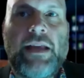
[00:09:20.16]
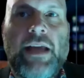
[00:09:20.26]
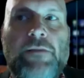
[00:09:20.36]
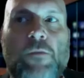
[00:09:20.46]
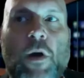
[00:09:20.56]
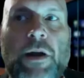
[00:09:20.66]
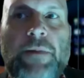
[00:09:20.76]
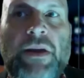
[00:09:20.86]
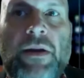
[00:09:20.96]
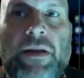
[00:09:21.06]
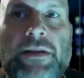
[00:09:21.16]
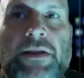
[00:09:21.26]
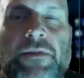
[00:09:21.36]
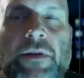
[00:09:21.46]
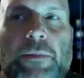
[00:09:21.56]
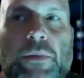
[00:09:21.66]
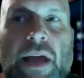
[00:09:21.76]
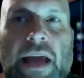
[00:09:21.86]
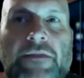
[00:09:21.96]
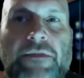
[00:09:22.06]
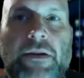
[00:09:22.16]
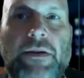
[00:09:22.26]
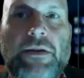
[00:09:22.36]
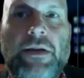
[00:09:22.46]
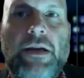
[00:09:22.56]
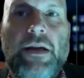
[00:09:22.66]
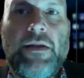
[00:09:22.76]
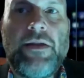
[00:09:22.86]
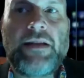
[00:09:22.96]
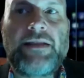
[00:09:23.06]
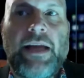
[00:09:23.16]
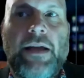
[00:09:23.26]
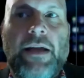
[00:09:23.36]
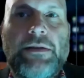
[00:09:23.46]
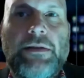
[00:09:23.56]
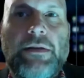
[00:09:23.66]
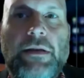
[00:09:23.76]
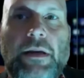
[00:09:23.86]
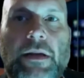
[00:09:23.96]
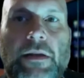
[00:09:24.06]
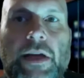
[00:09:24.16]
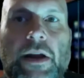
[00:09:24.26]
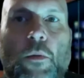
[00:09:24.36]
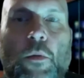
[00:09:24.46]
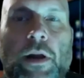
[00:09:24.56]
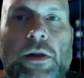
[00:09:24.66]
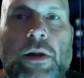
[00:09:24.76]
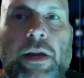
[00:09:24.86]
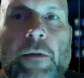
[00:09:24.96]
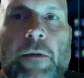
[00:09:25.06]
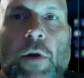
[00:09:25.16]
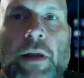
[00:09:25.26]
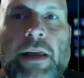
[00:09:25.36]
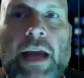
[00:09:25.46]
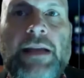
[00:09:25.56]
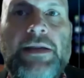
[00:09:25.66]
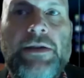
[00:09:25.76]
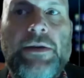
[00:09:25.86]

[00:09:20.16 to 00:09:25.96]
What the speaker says: They want to be on a different playing field than sales. They don't want to look at what they do.